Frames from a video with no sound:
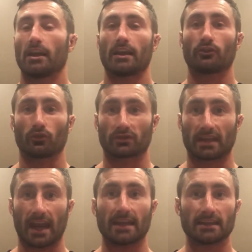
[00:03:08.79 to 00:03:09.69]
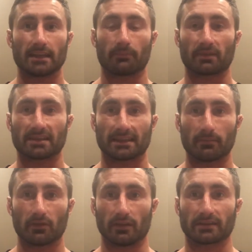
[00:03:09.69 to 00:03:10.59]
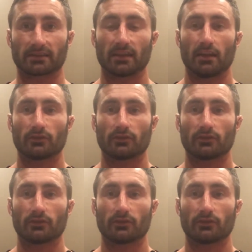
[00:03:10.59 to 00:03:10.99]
you're changing up the stimulus